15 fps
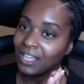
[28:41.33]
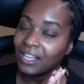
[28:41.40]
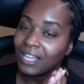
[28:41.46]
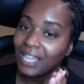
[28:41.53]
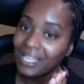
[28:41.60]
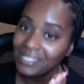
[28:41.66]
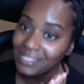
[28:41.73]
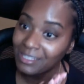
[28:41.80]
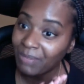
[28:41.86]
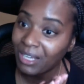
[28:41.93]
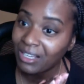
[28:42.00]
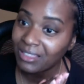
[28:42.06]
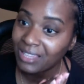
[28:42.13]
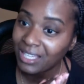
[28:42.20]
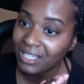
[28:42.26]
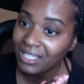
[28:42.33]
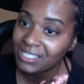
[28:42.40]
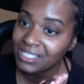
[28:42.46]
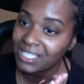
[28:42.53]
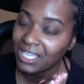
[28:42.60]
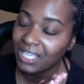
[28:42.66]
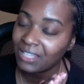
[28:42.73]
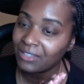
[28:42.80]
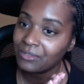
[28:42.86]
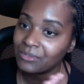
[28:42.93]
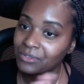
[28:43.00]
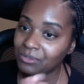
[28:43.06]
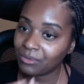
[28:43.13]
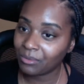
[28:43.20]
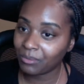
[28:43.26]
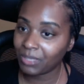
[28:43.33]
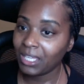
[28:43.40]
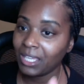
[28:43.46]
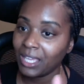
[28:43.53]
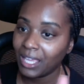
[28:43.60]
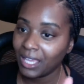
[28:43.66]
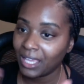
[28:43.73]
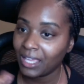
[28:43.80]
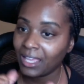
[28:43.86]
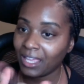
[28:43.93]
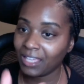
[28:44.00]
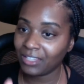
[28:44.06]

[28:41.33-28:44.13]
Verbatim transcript: Because the marathon continues through me and